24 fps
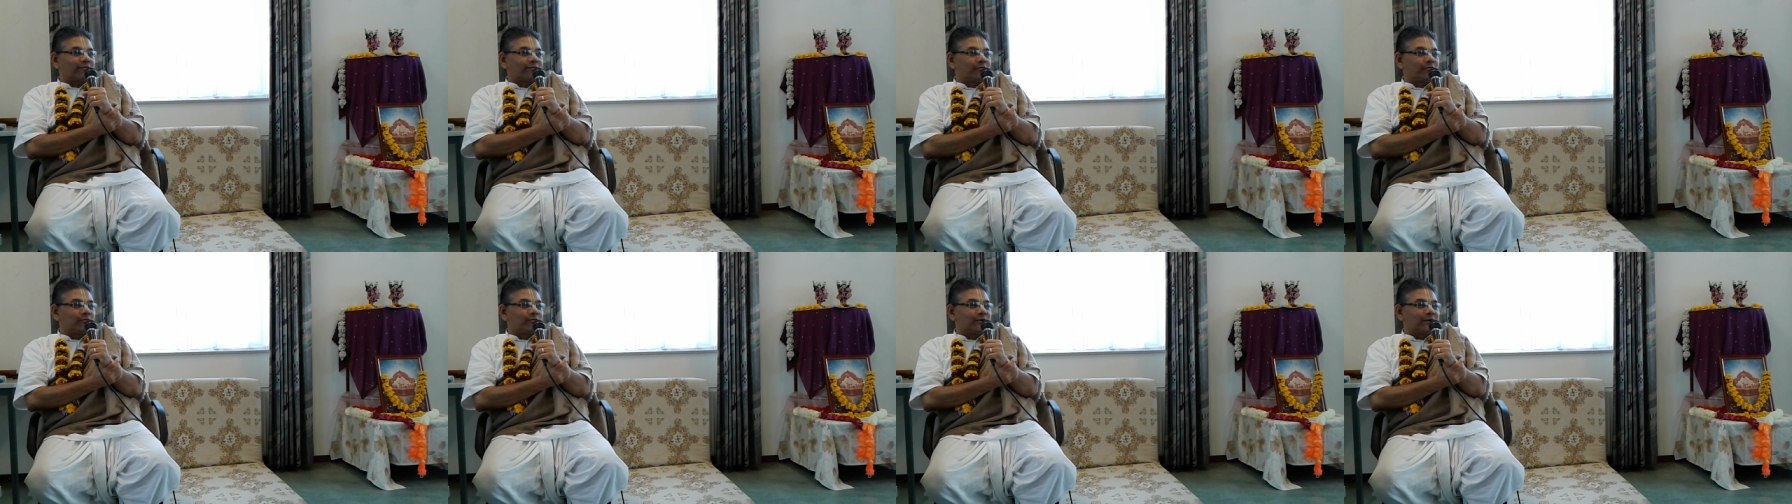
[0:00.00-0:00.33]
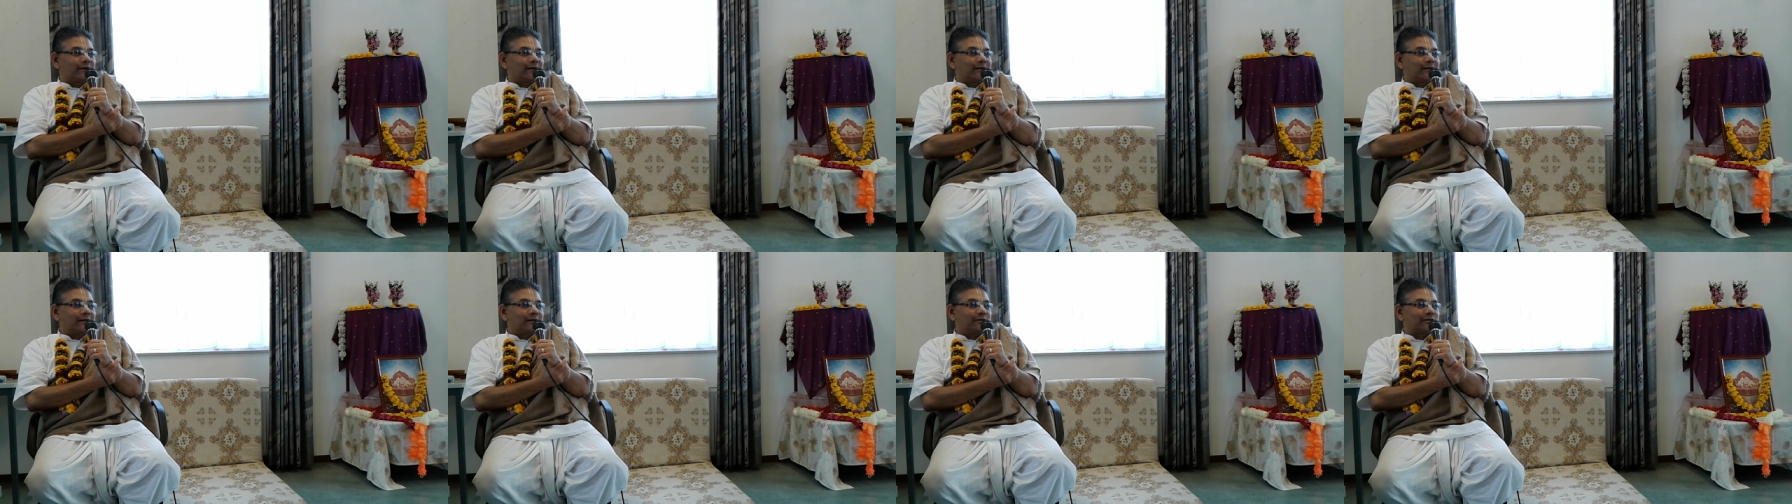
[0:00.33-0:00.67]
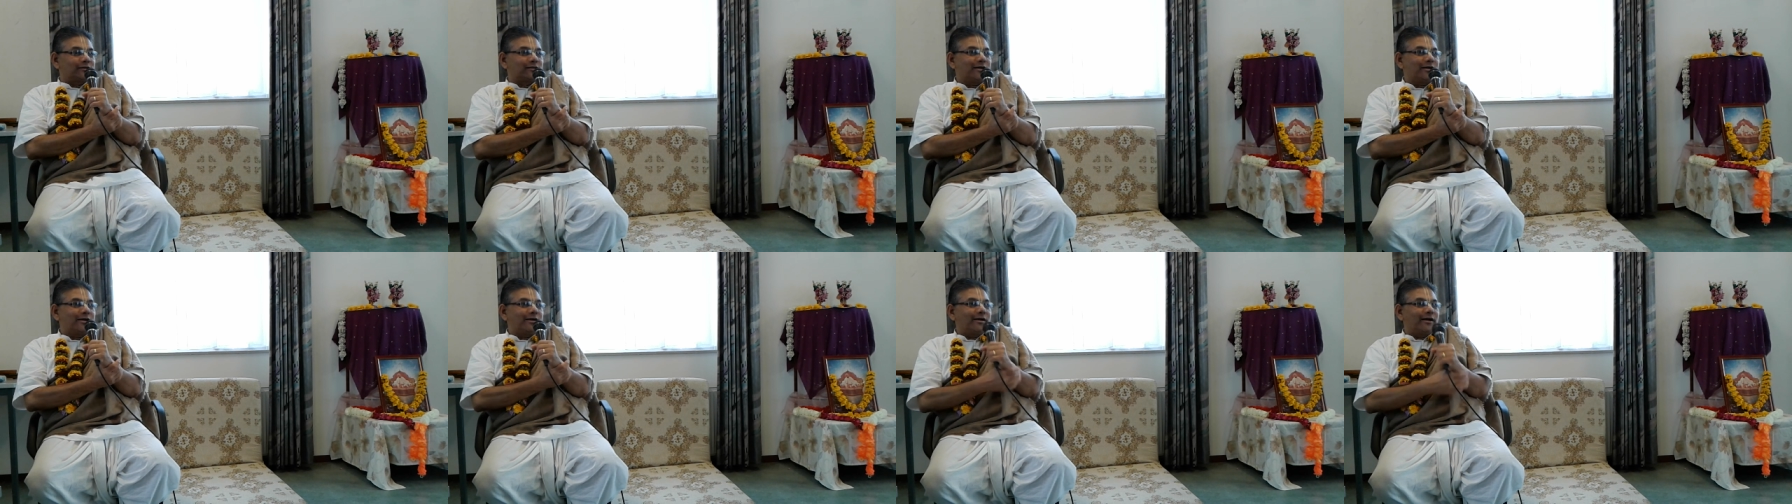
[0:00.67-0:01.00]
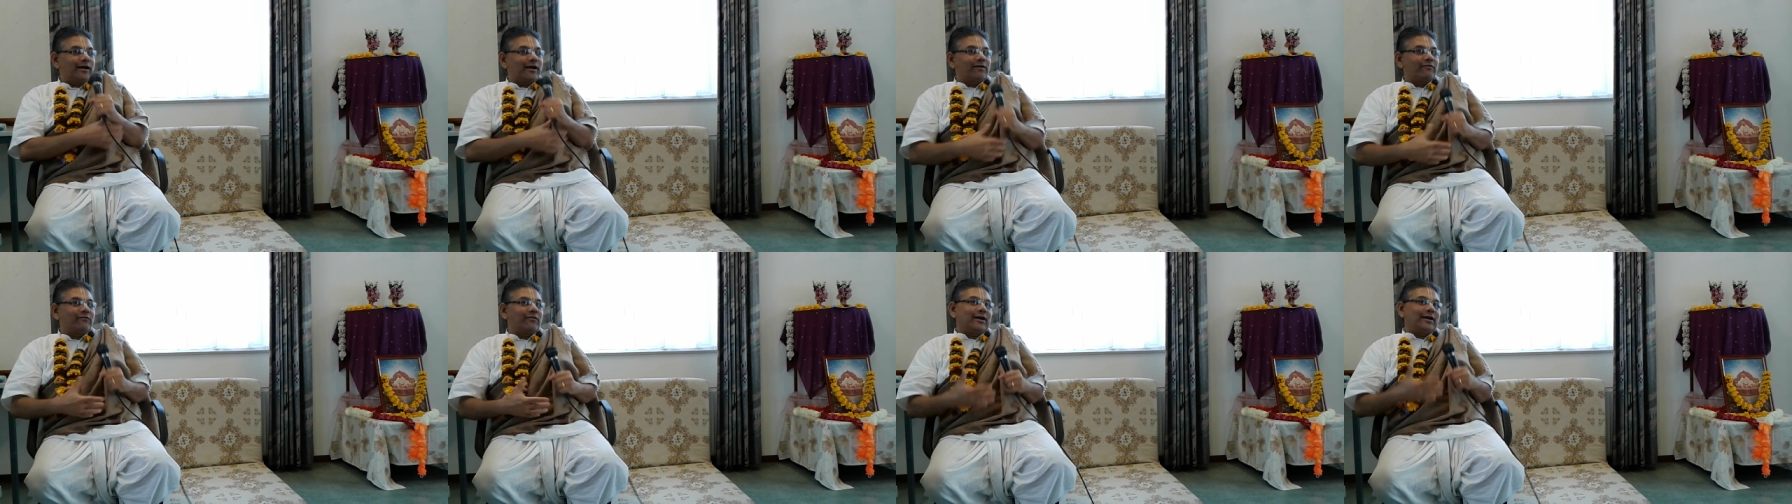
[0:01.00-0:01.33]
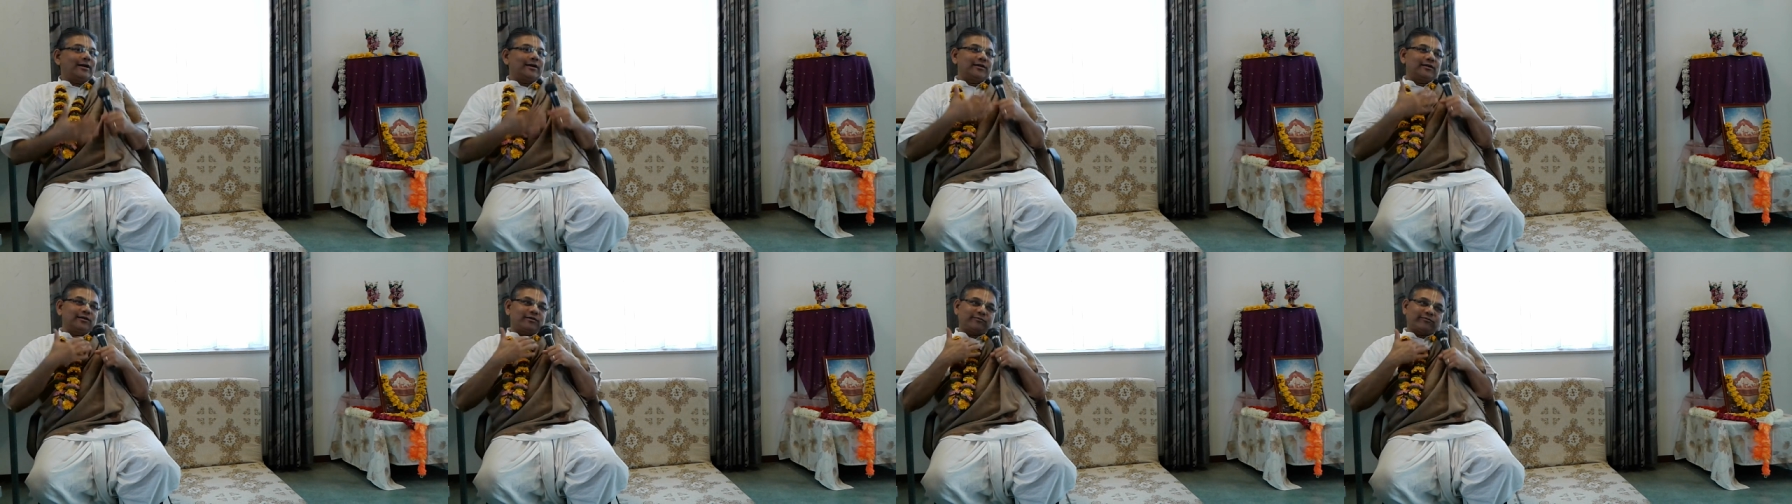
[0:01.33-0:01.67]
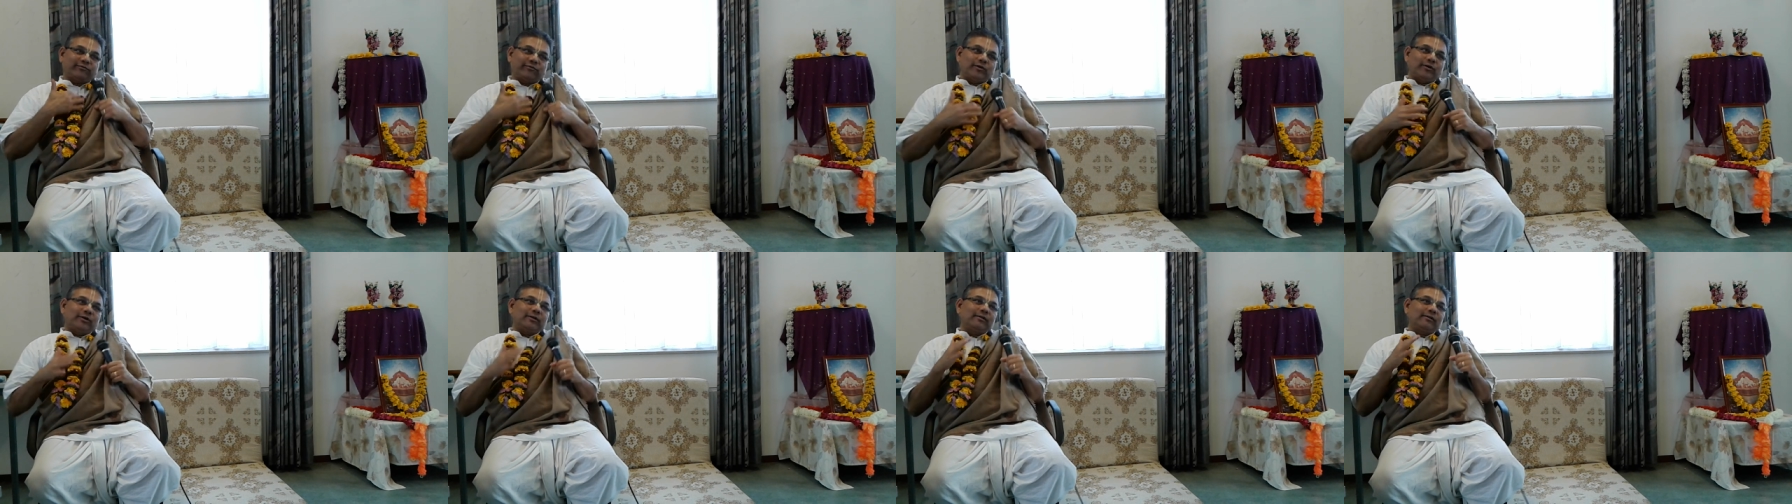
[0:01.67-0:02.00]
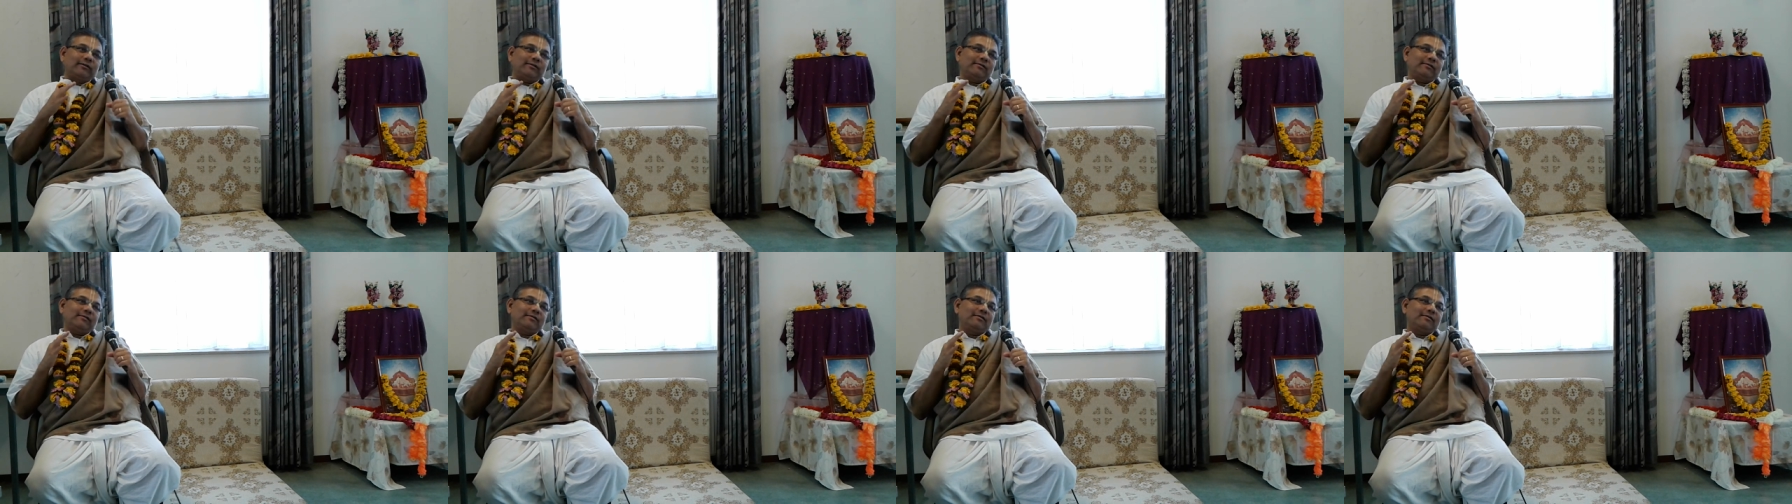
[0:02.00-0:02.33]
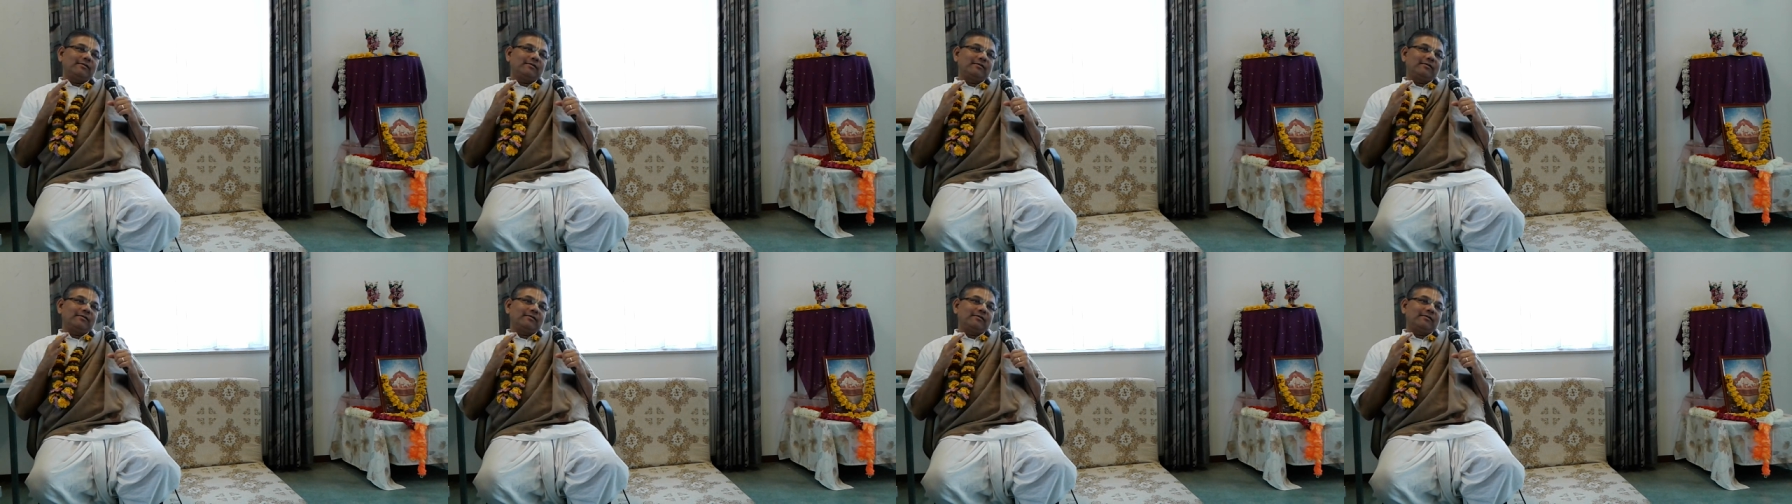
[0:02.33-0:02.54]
food it is, and when it is full,